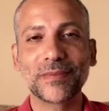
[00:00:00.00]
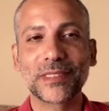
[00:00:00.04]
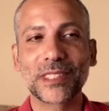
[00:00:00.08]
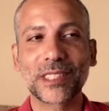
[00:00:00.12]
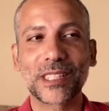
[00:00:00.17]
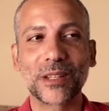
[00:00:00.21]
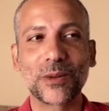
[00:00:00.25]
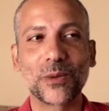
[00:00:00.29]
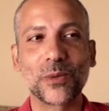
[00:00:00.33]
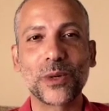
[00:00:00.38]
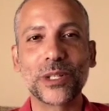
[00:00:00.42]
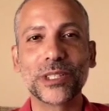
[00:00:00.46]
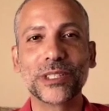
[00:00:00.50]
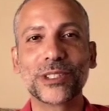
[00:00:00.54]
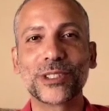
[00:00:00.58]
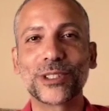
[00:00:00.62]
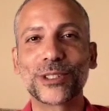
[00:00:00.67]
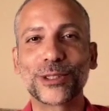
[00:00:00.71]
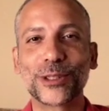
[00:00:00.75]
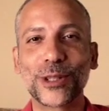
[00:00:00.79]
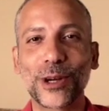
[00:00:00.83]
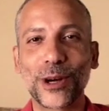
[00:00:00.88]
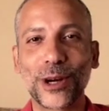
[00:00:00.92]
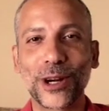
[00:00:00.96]
I got 1
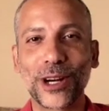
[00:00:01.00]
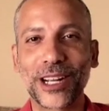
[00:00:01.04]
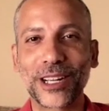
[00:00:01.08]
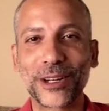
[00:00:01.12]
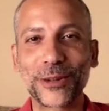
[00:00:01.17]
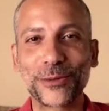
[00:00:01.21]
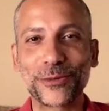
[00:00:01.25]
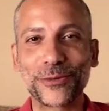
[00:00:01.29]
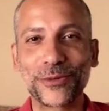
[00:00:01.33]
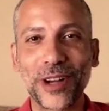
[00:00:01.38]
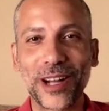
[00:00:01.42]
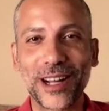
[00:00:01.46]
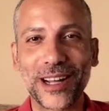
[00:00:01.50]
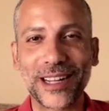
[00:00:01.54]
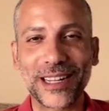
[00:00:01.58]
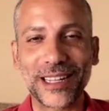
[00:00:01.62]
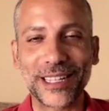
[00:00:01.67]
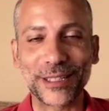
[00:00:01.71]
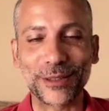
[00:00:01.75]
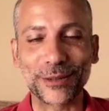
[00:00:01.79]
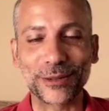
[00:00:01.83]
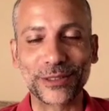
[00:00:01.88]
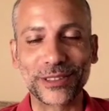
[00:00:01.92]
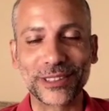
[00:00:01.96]
star out of
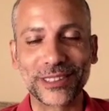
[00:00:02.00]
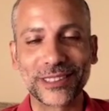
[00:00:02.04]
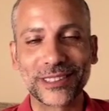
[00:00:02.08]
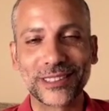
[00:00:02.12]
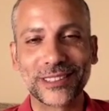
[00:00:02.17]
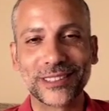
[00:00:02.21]
5.